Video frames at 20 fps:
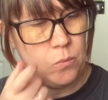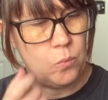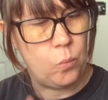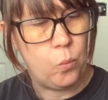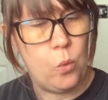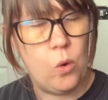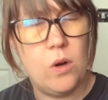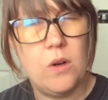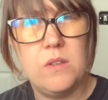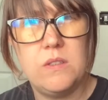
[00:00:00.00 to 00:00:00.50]

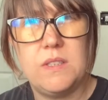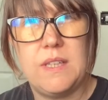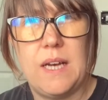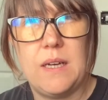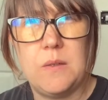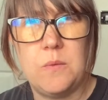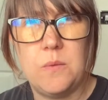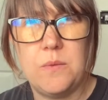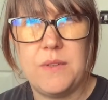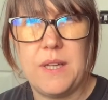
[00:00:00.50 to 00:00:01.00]
what
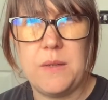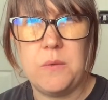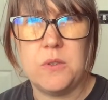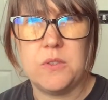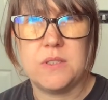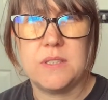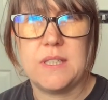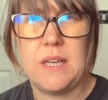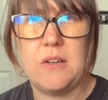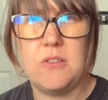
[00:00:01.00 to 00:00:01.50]
that they will
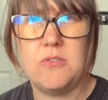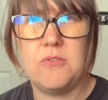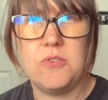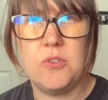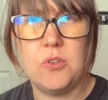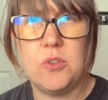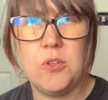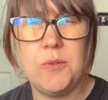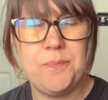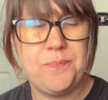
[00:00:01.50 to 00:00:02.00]
sell
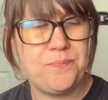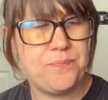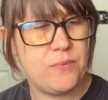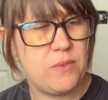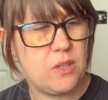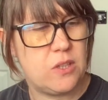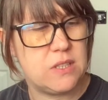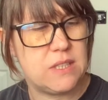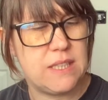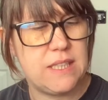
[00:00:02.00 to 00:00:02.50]
for
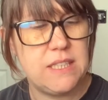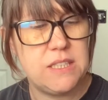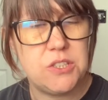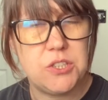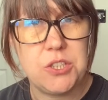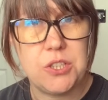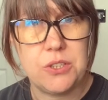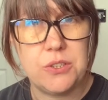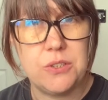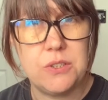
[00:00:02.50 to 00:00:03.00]
because it is
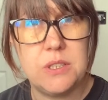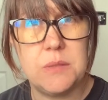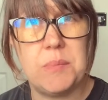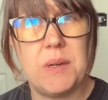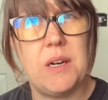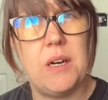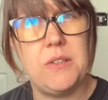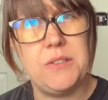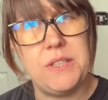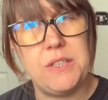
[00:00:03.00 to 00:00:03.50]
used,
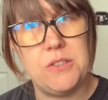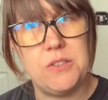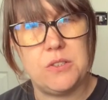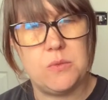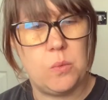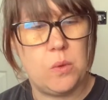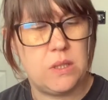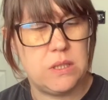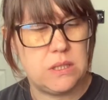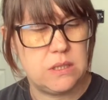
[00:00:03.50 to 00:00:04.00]
but only
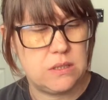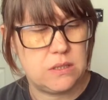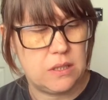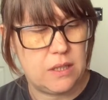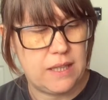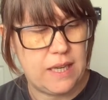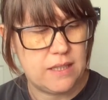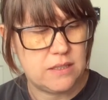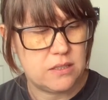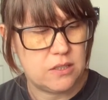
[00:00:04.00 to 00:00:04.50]
used once, so
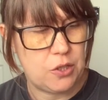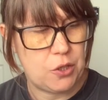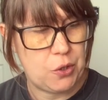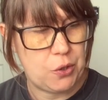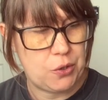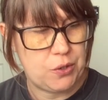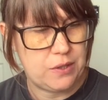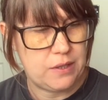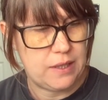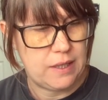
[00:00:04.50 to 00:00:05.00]
that's a
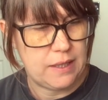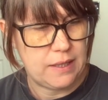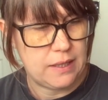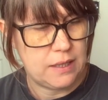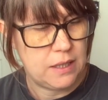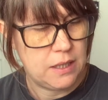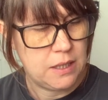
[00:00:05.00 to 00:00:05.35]
good thing.